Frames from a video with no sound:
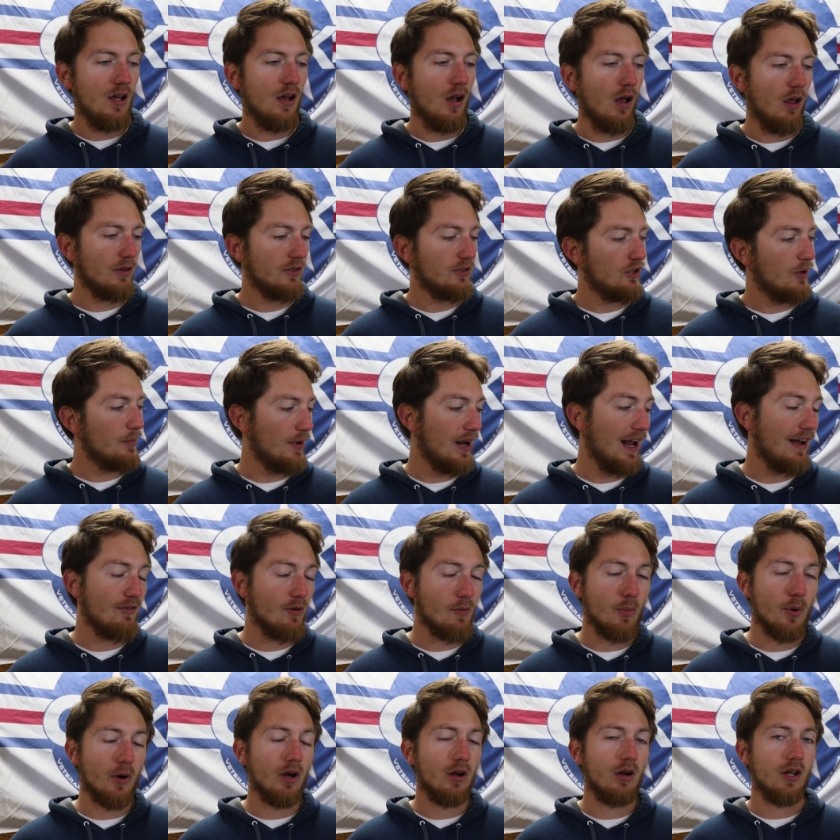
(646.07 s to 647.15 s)
Also, I'm gonna have
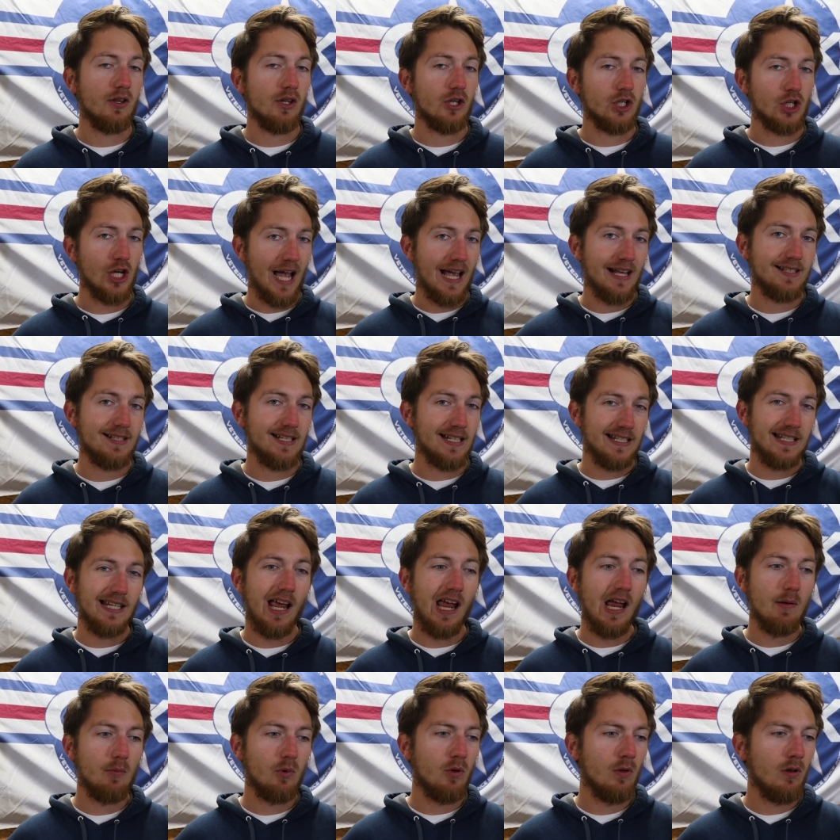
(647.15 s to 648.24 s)
him put it on the chassis
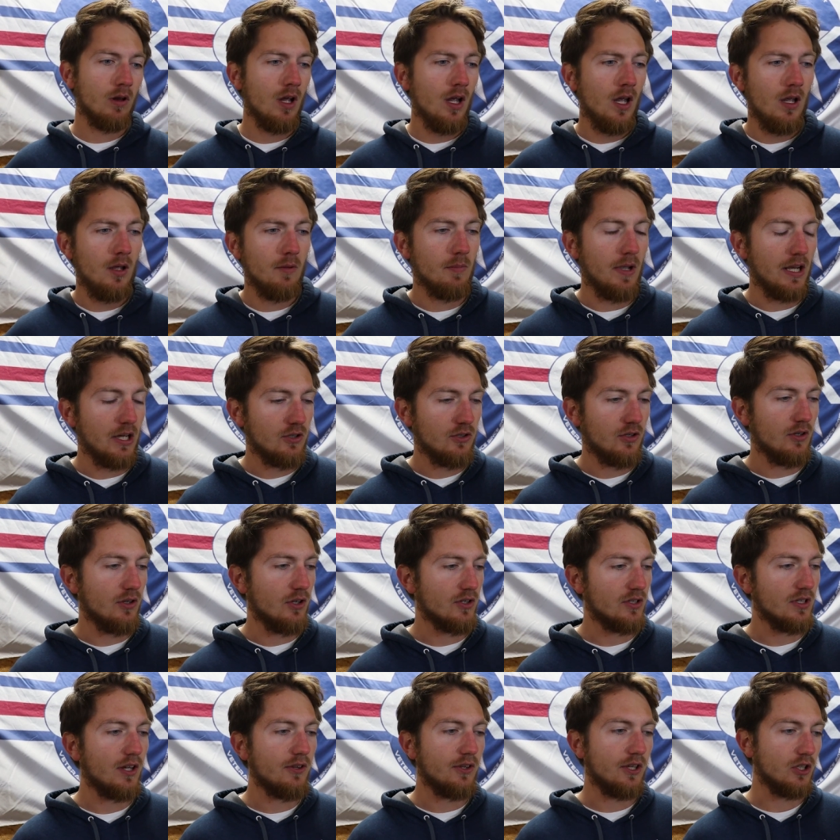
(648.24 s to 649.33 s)
table, make sure
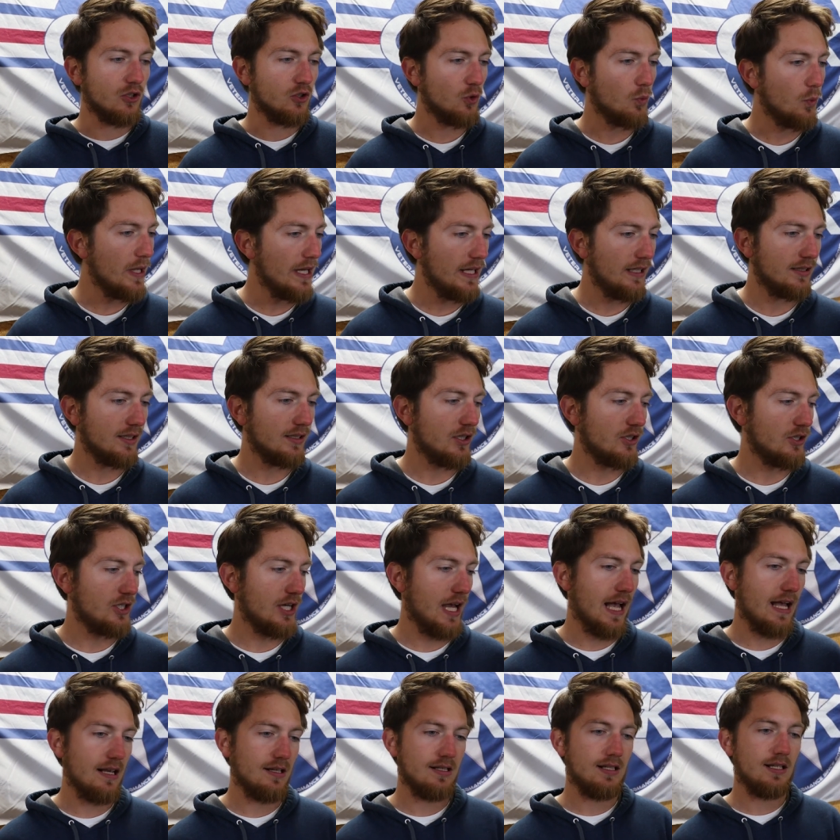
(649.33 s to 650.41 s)
there's nothing tweaked in the
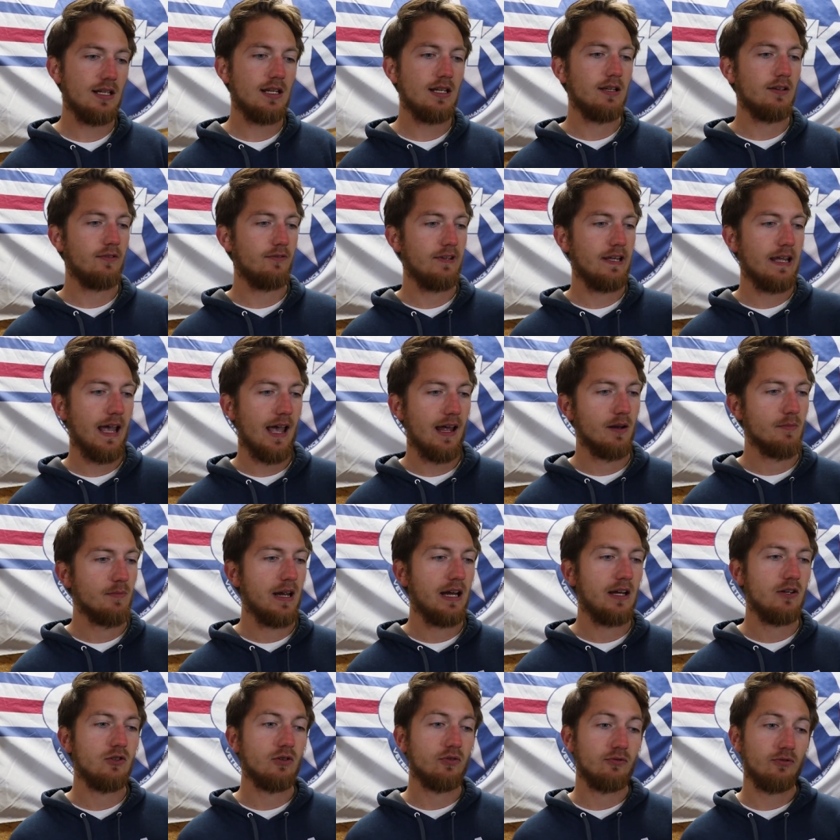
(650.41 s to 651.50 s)
chassis. If he had a
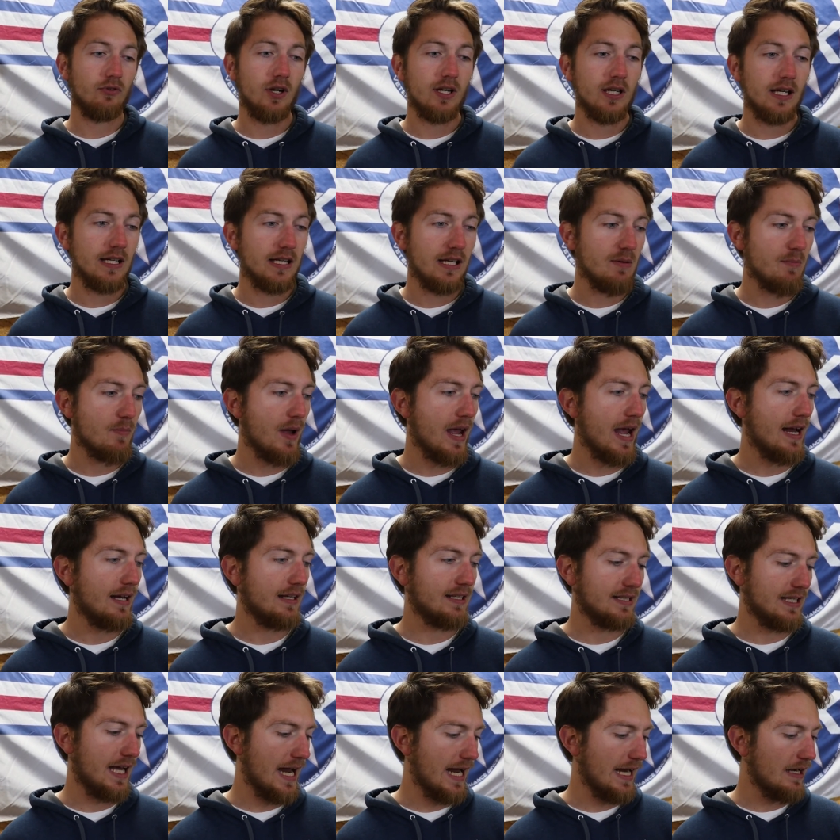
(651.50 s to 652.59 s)
major front end impact,
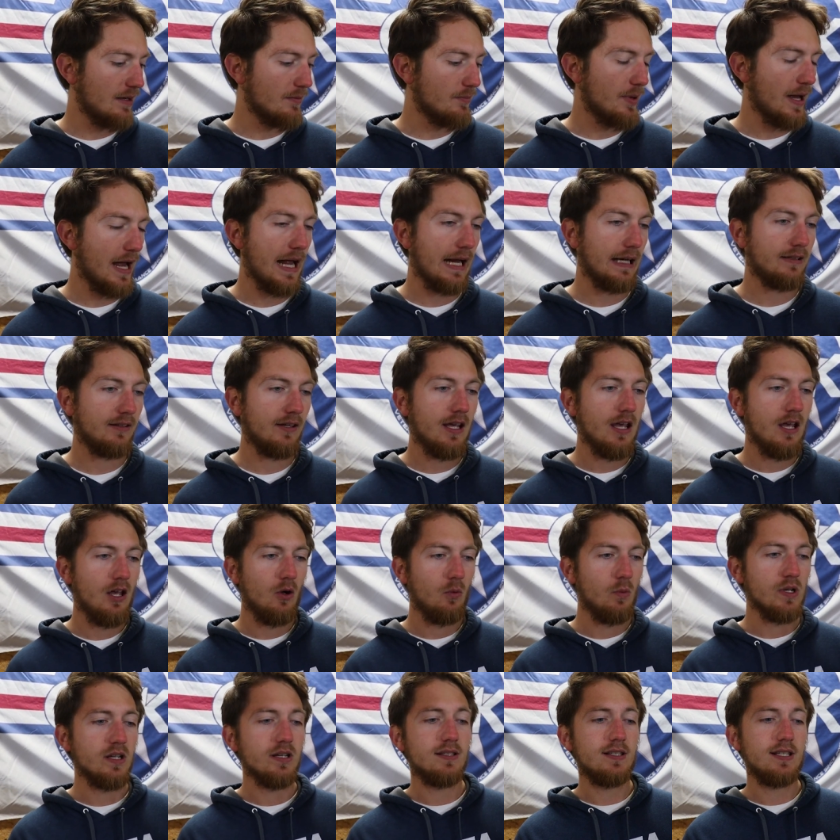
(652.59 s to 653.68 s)
side impact,
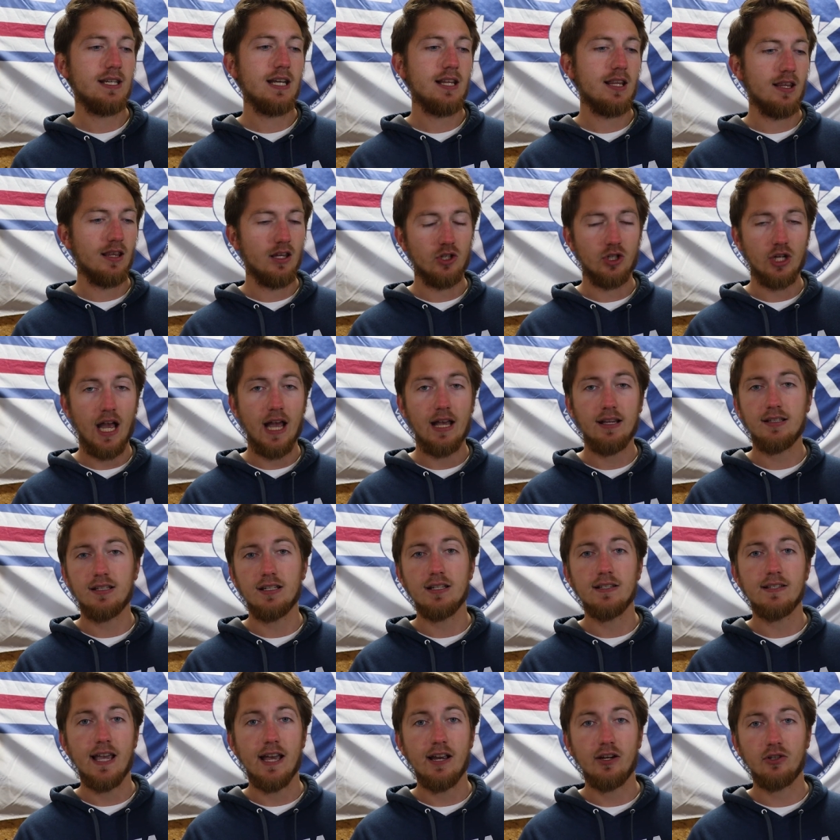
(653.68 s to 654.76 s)
we could see that the
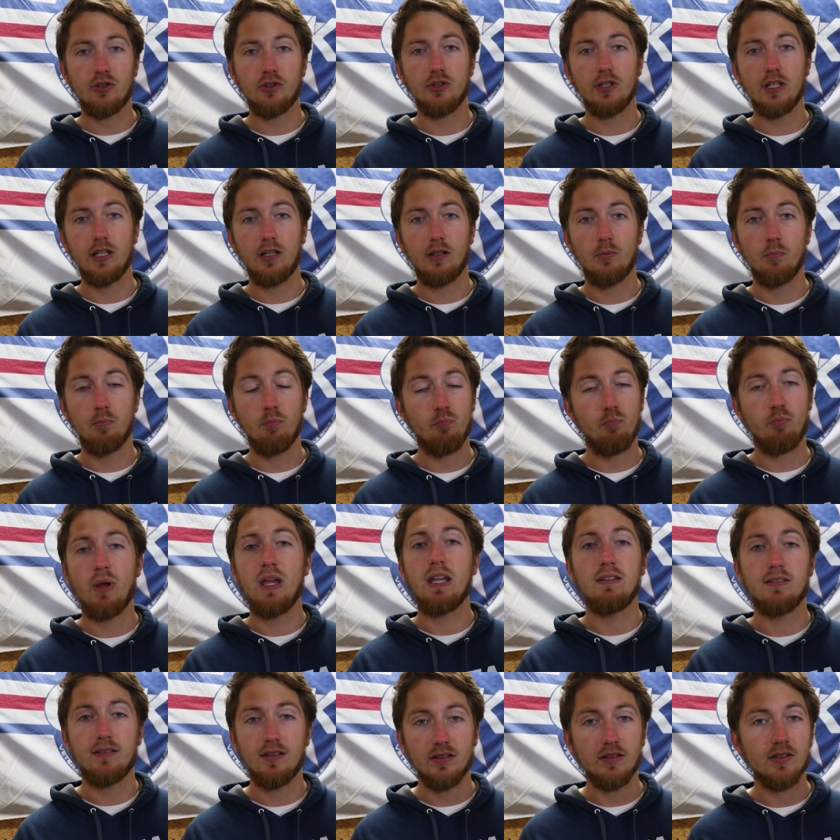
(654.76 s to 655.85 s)
chassis is actually
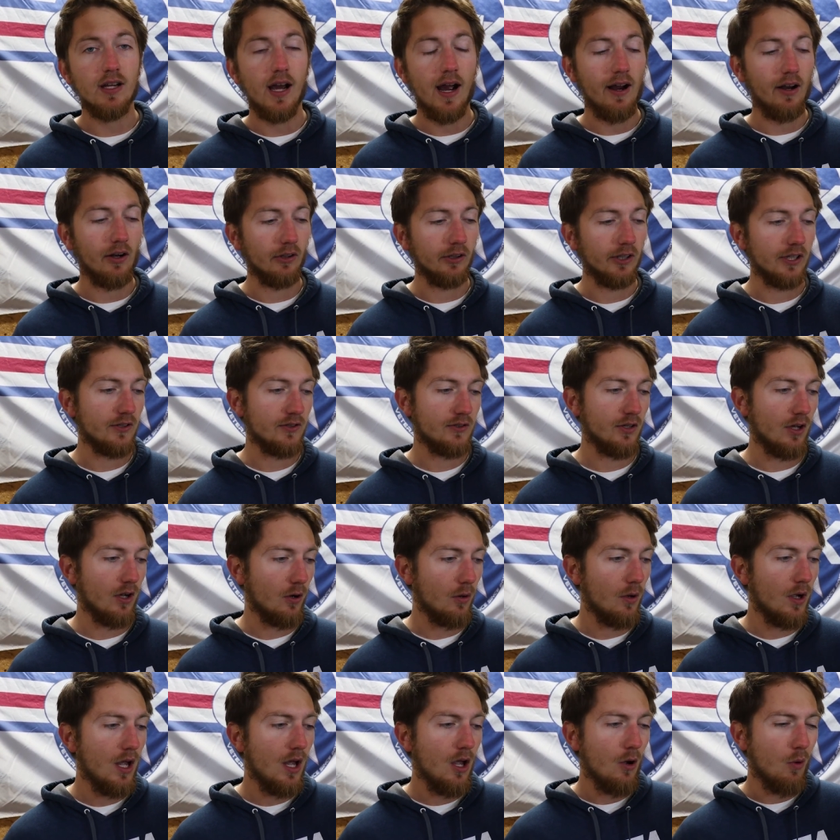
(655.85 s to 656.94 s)
bent entirely.
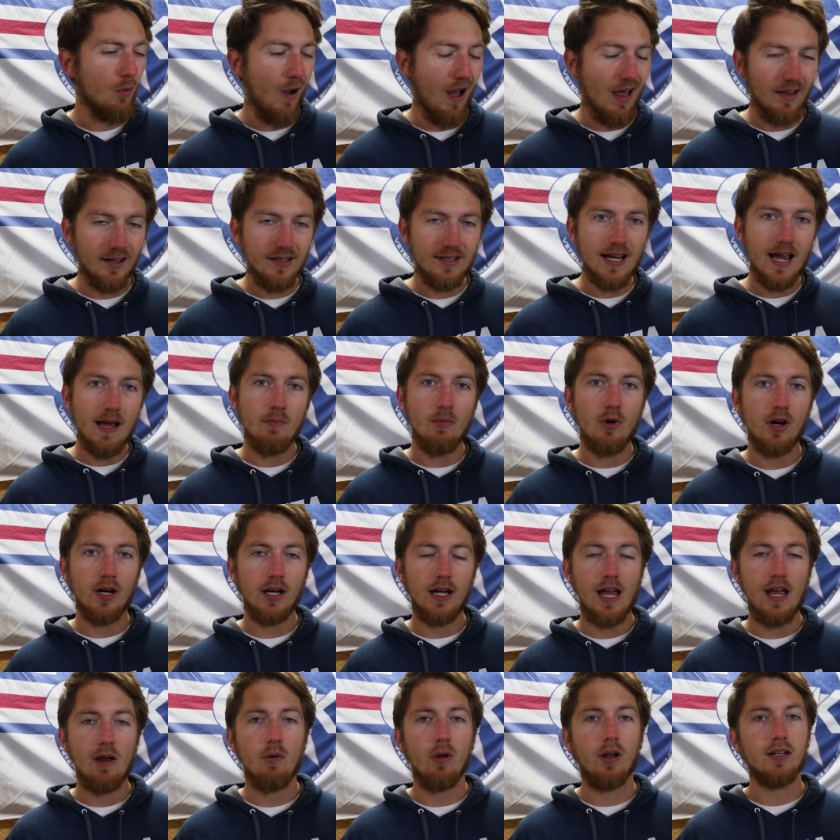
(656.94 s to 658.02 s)
So while it's at
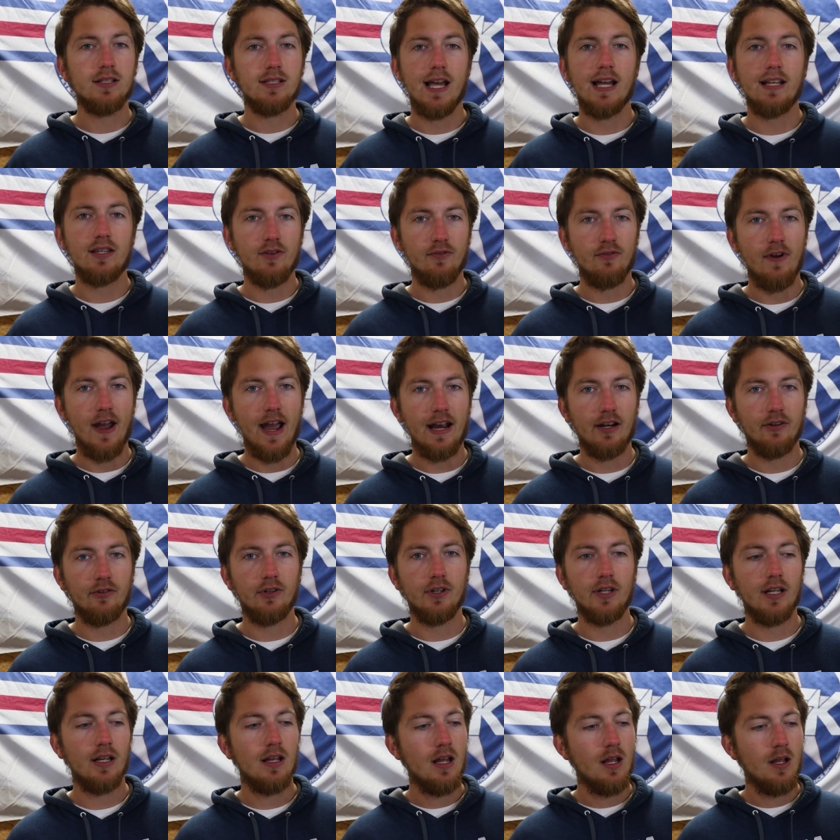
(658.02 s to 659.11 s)
Margay, while it's at the
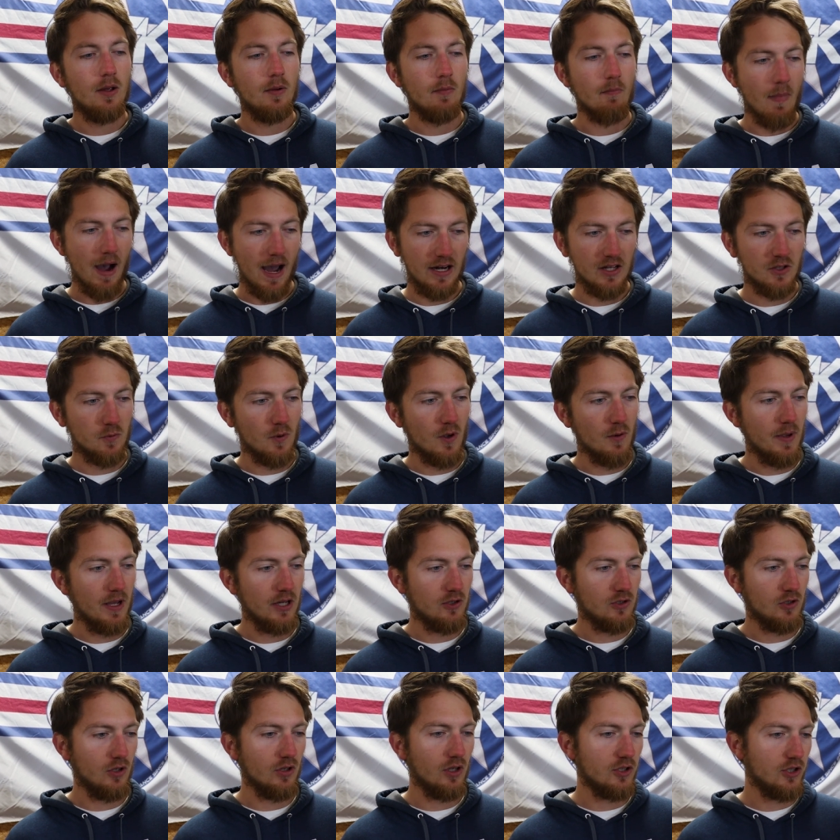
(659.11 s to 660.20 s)
factory, might as well make
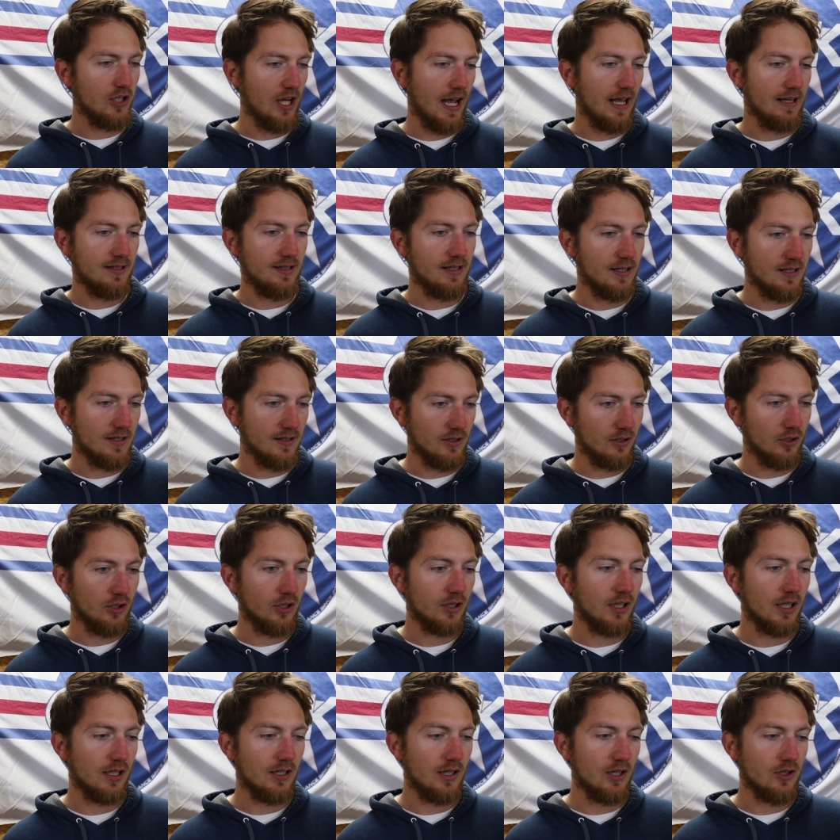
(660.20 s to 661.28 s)
sure the chassis is in
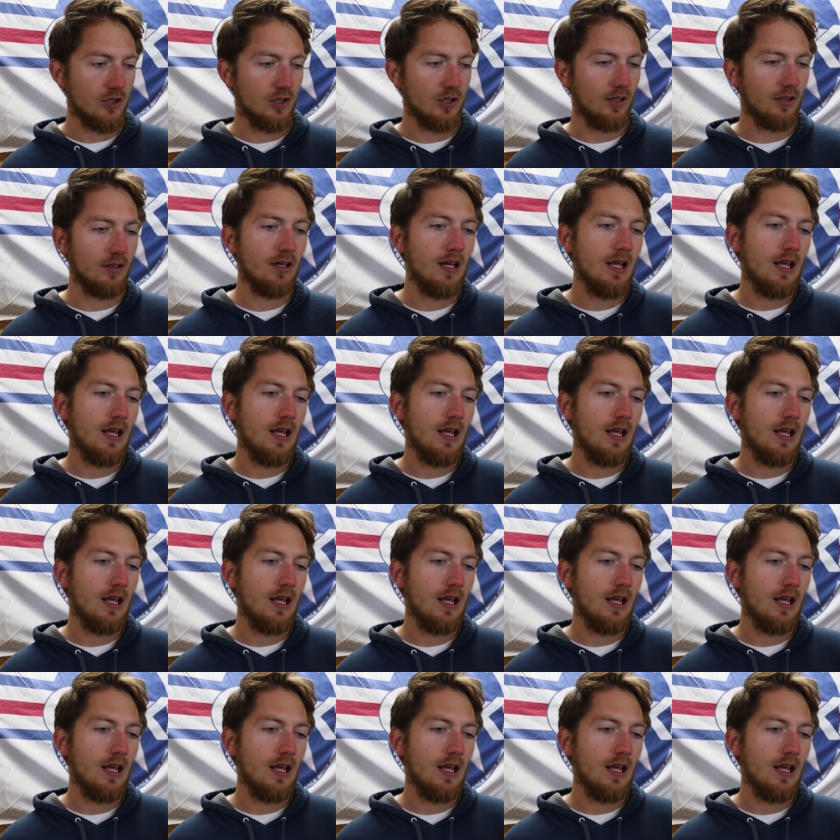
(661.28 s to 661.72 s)
good condition.